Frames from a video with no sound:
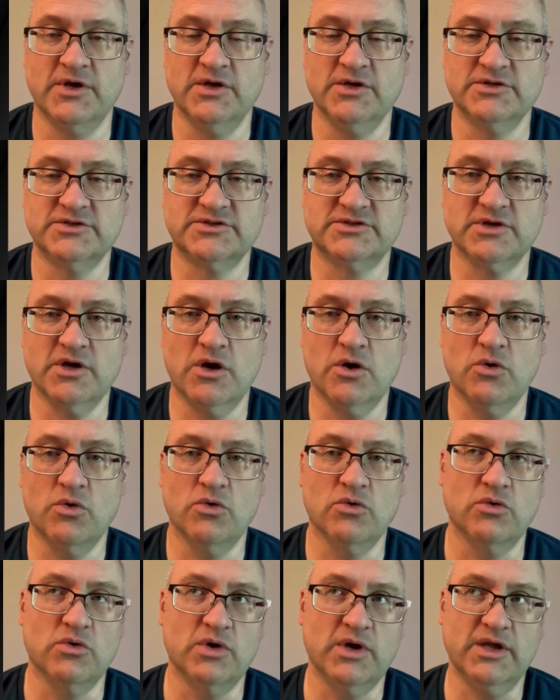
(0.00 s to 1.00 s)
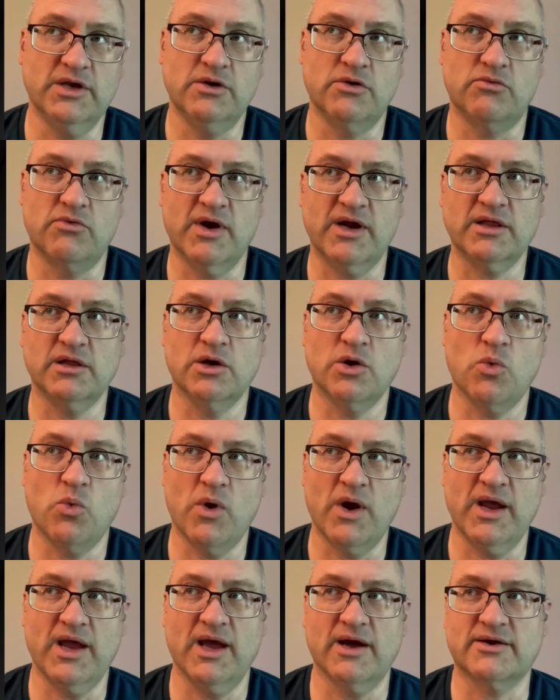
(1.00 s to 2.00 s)
So in a regular
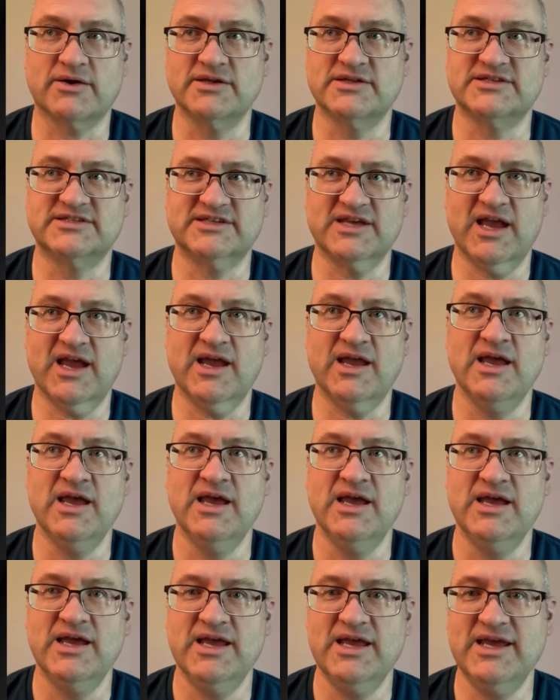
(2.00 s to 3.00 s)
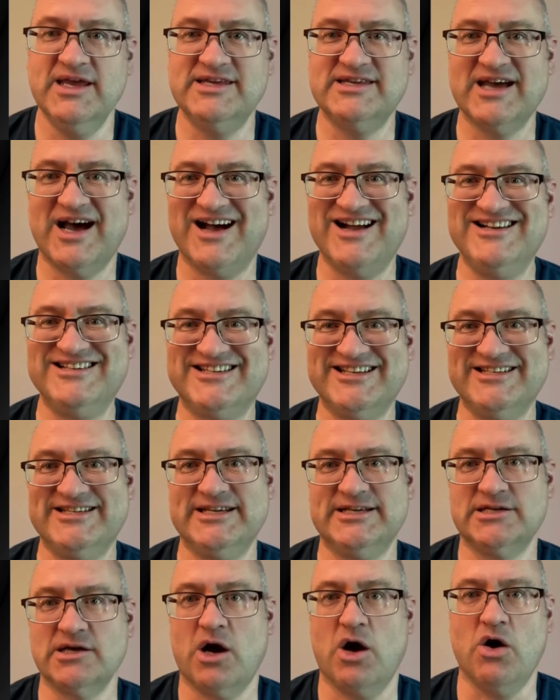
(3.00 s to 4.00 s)
way, I could say, ich halte
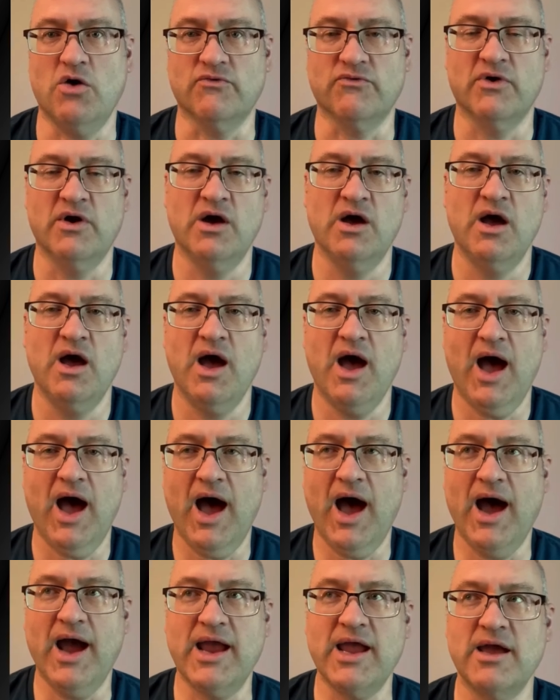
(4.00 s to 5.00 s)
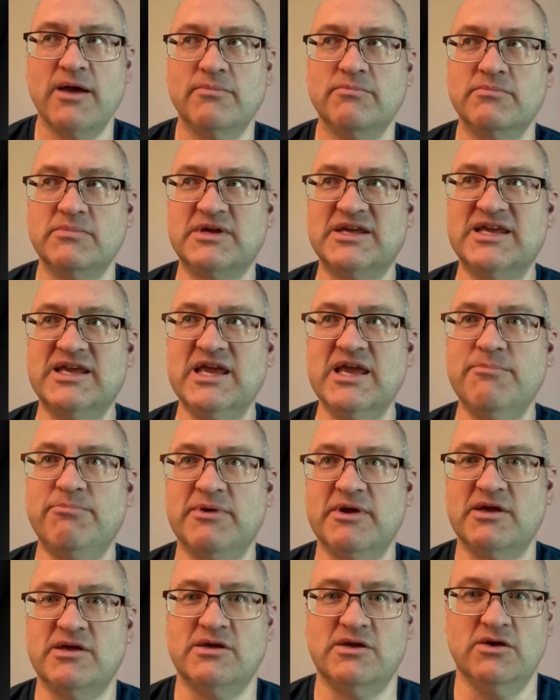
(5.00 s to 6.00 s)
dich auf. I am
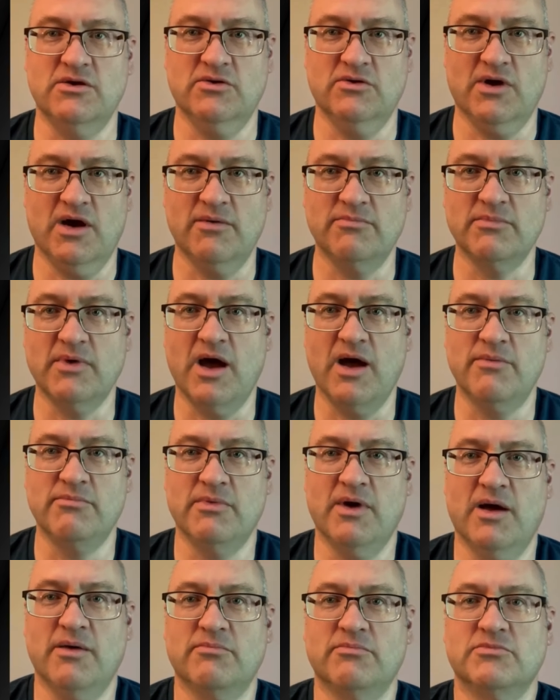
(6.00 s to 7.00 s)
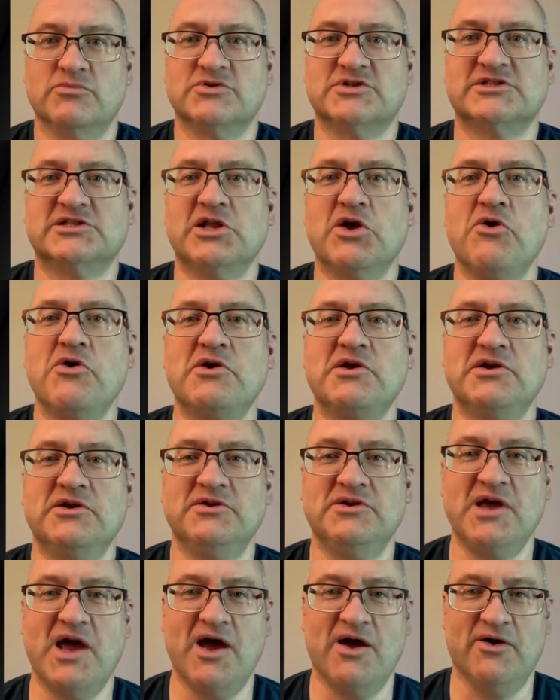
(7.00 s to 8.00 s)
keeping you, I'm, I'm, I'm slowing
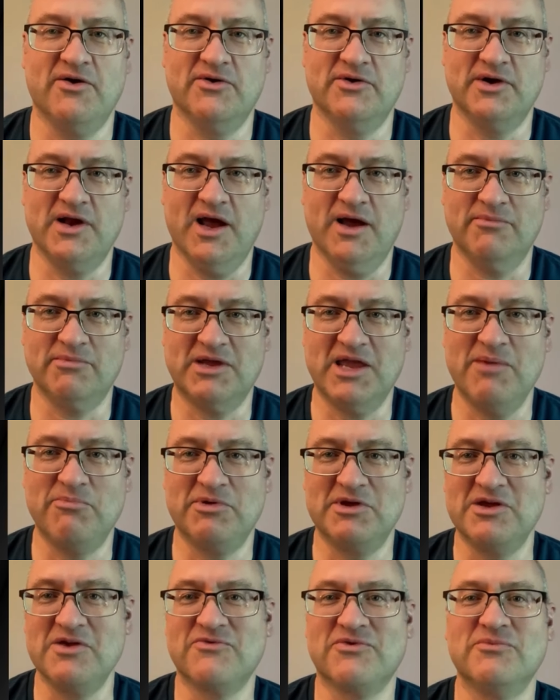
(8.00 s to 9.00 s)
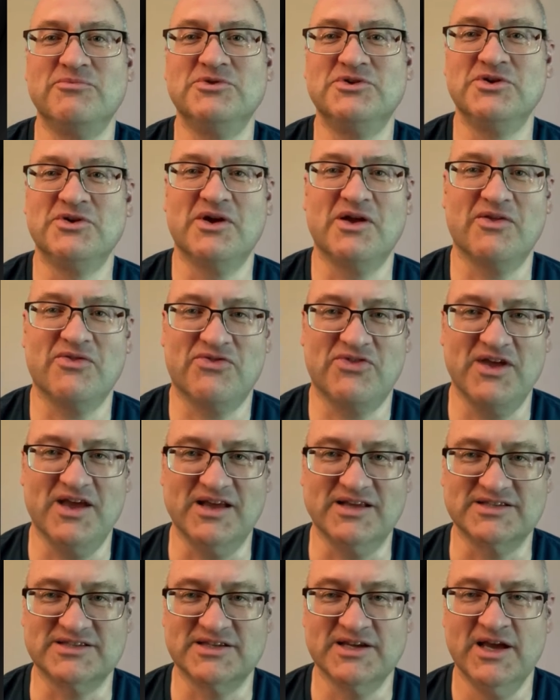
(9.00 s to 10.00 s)
you down, I'm keeping you from doing
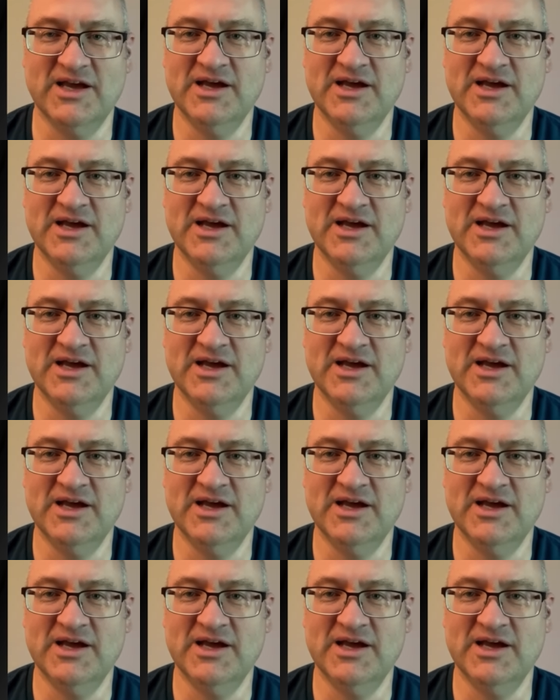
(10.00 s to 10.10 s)
things.